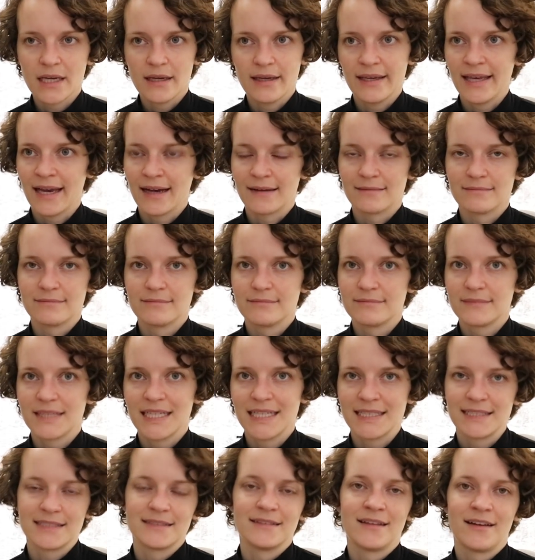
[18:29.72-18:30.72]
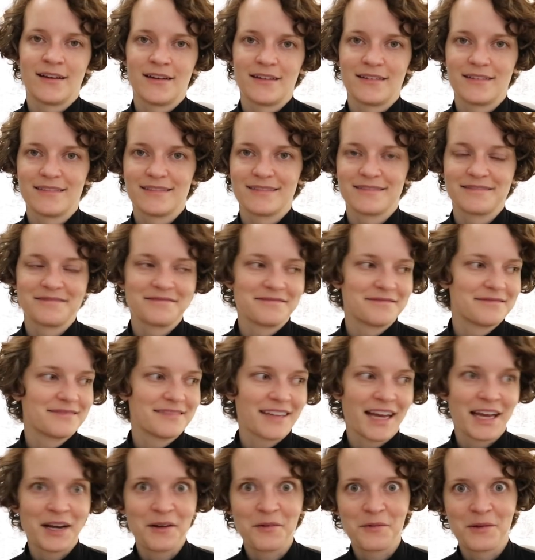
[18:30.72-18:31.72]
yeah, it's not,
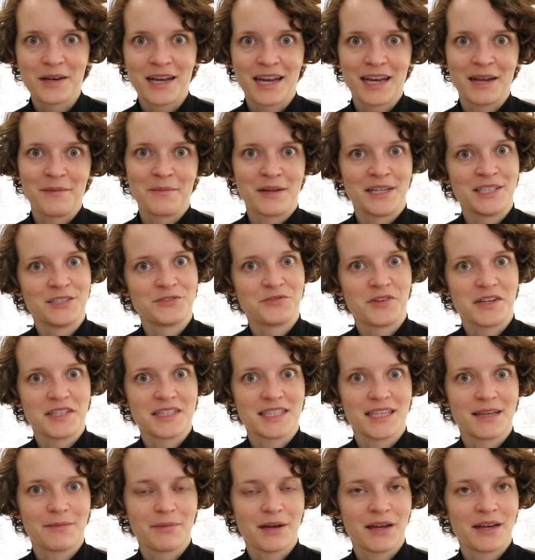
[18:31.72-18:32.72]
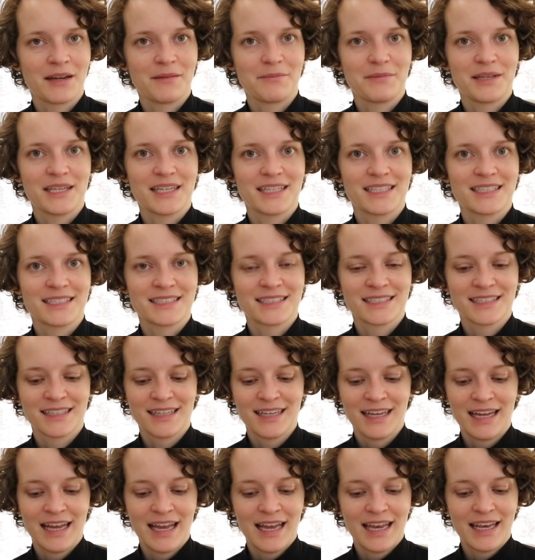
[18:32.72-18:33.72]
I don't want anybody stressing about it because
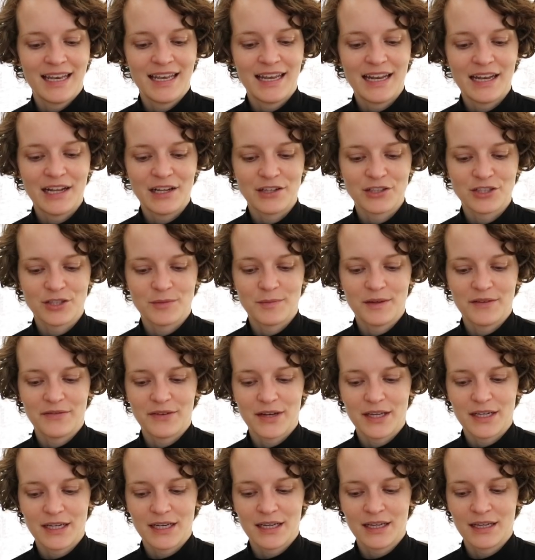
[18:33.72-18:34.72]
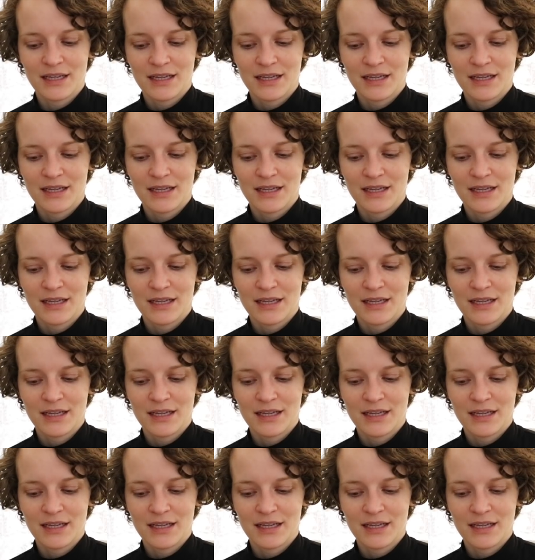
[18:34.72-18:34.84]
knitting should be fun.